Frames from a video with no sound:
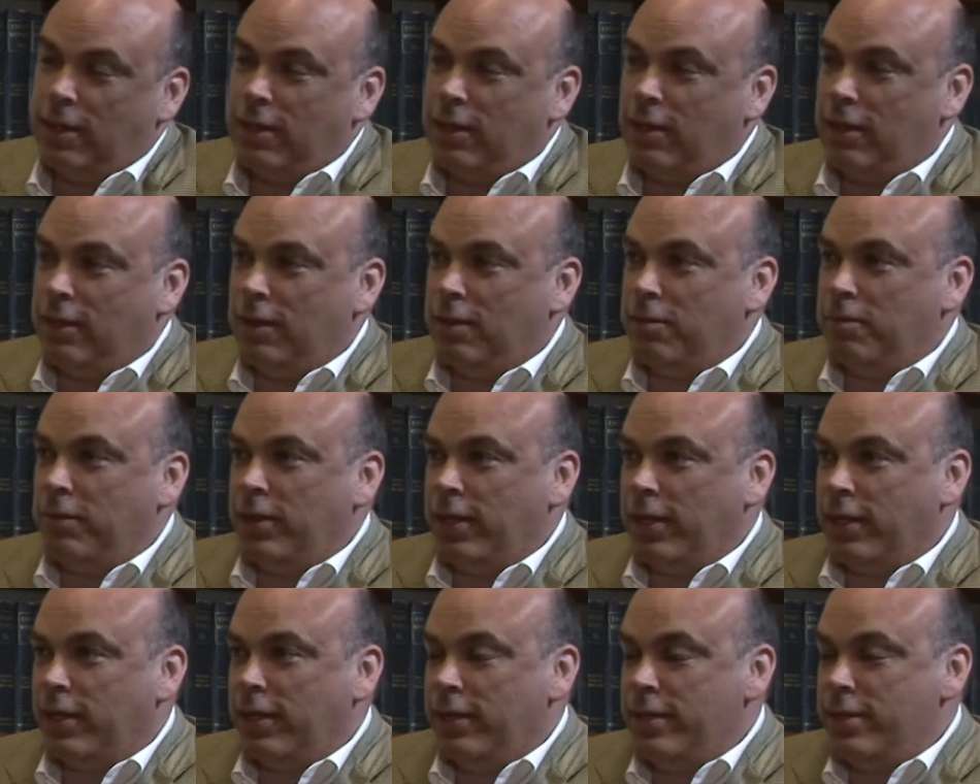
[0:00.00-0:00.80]

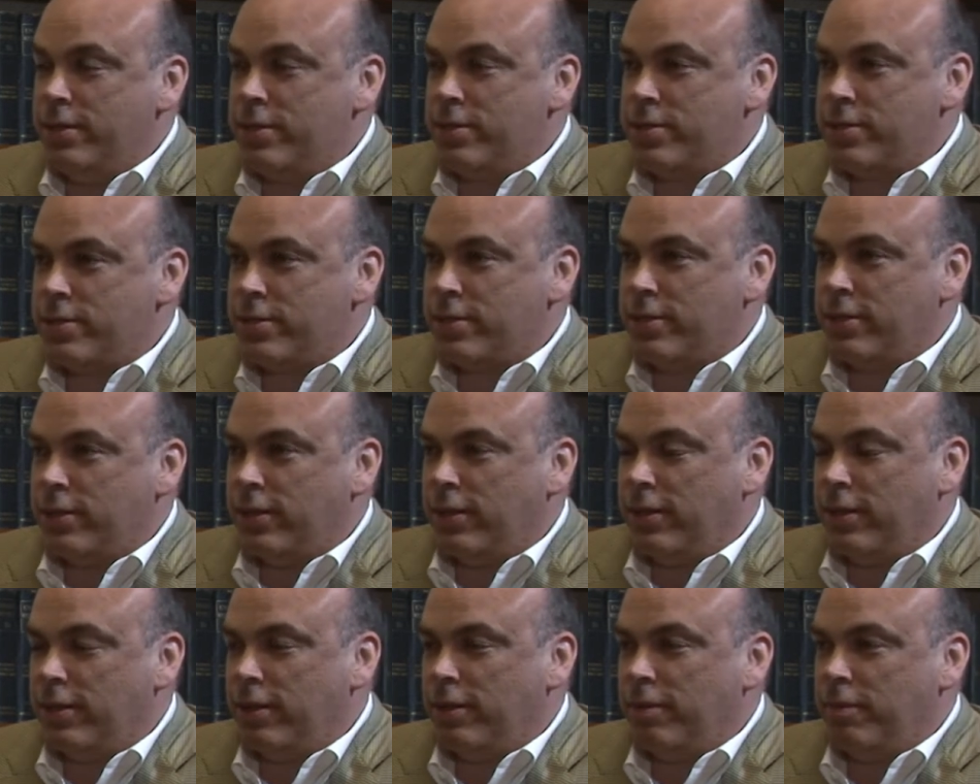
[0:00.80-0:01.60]
Mike Lynch.
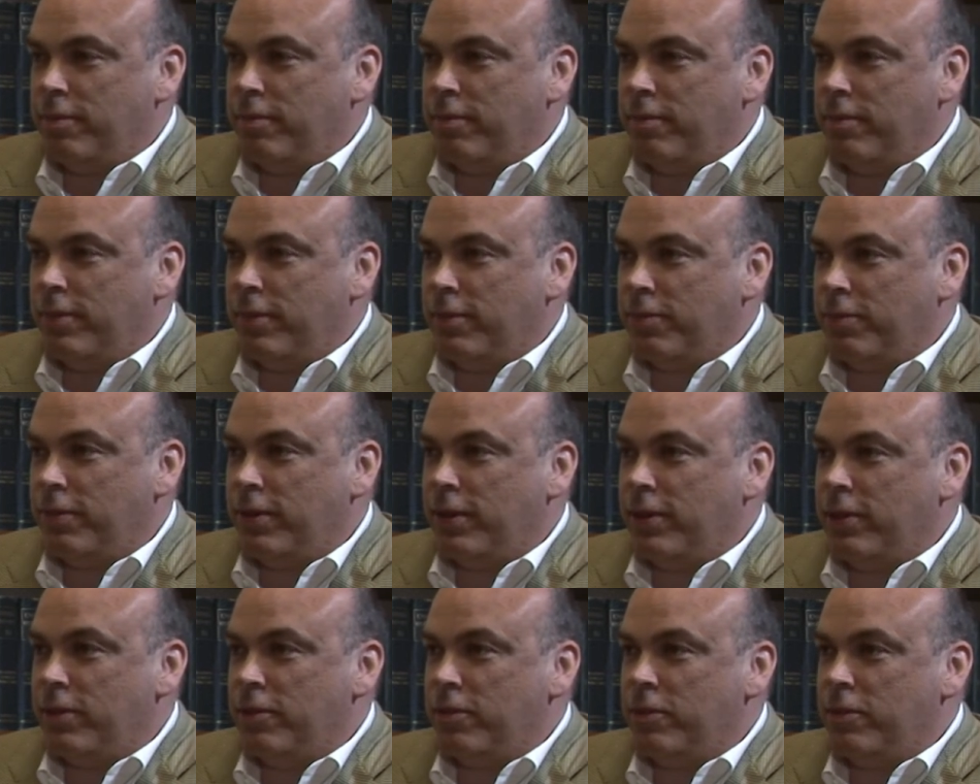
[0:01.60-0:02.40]
I'm the
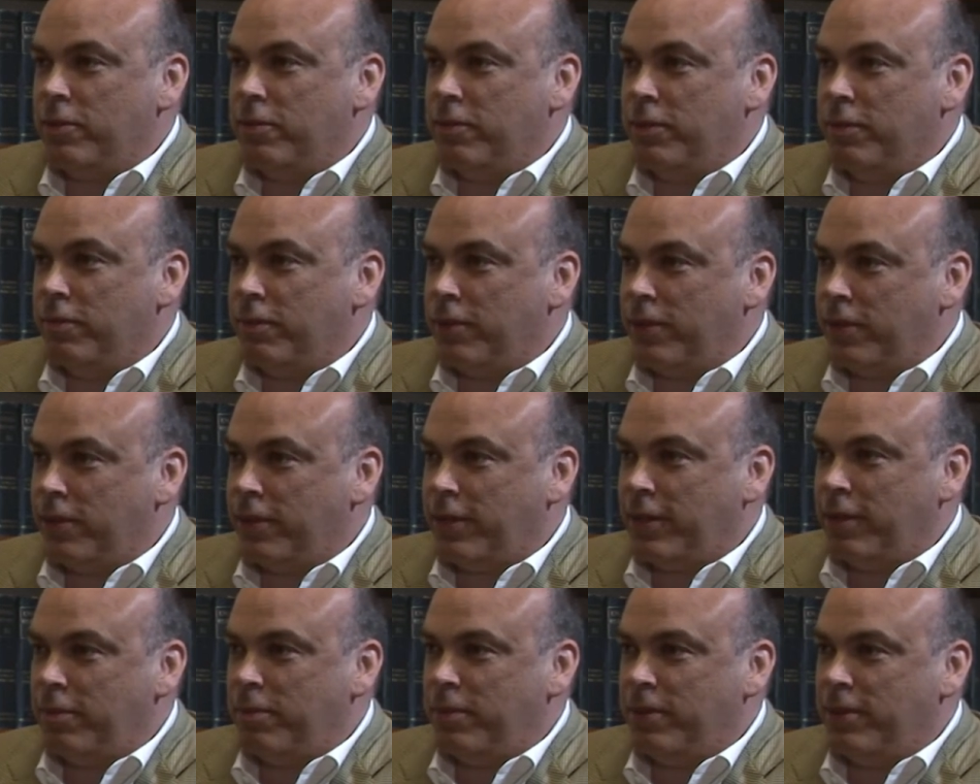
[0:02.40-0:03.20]
founder of Invoke
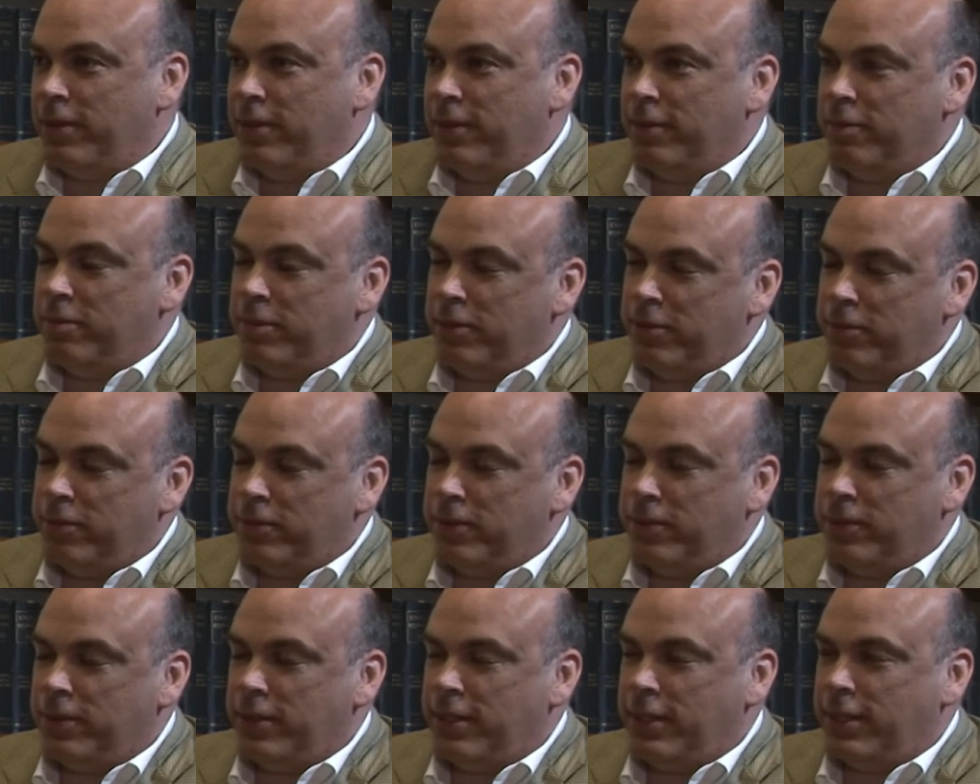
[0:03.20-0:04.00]
Capital, and
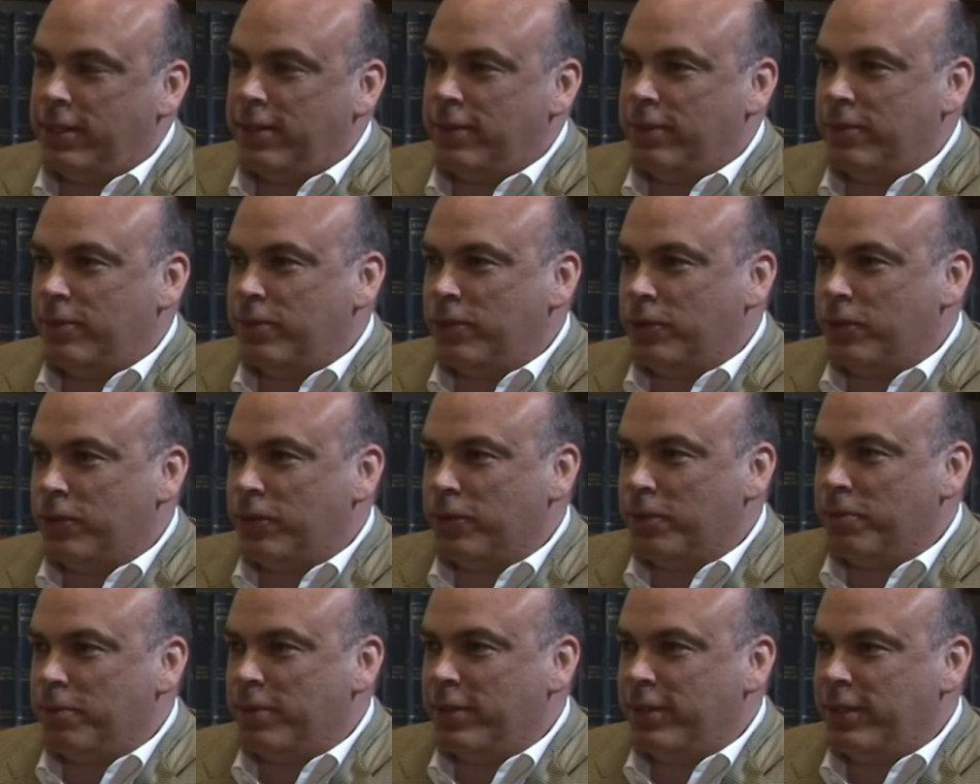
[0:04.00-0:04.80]
before that,
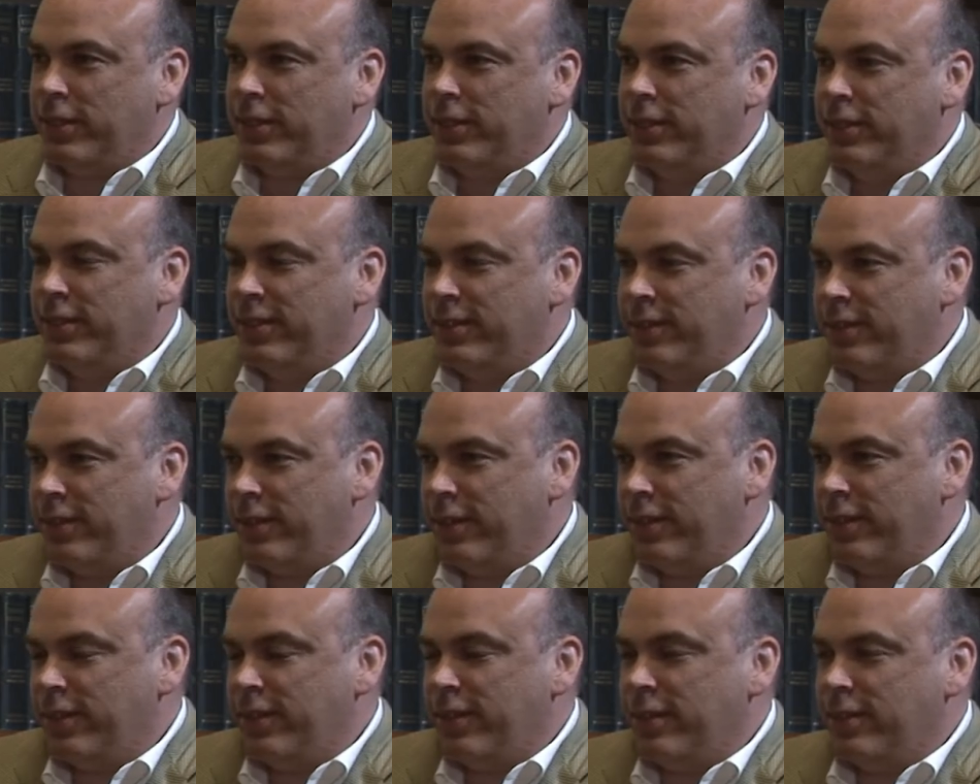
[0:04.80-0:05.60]
Autonomy,
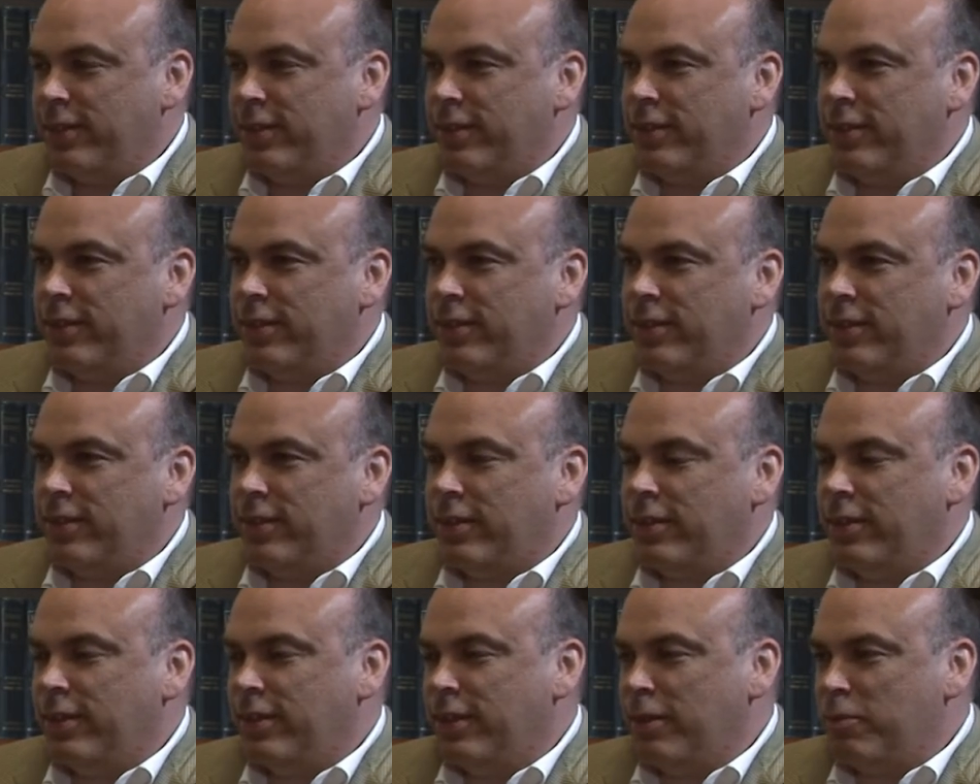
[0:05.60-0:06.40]
and a
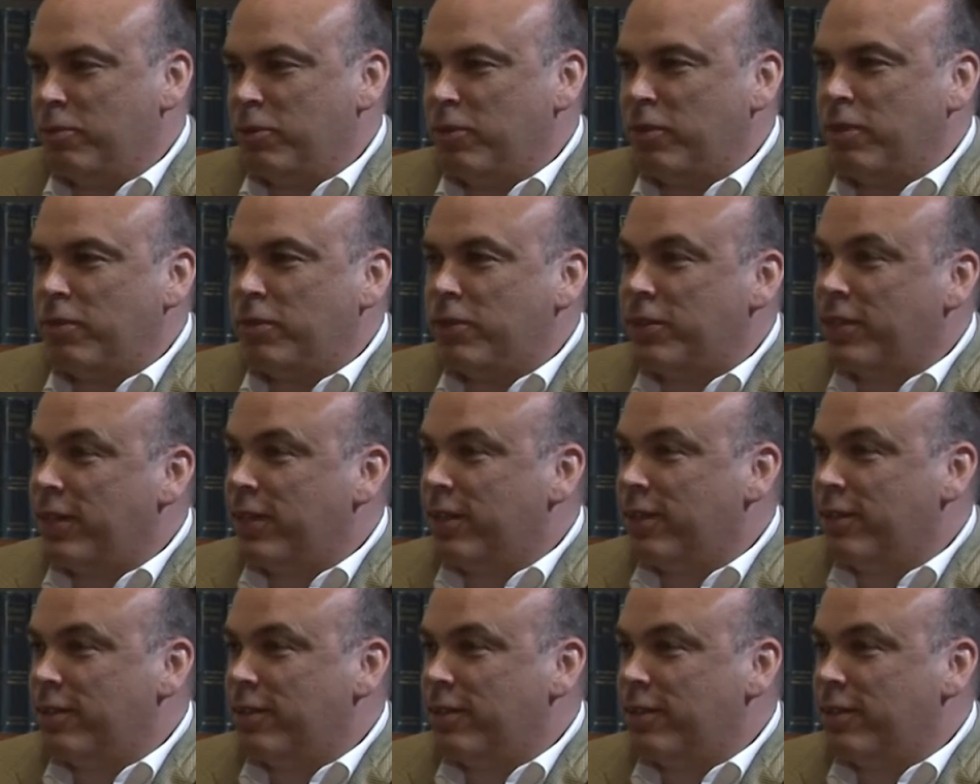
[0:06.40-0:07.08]
number of other tech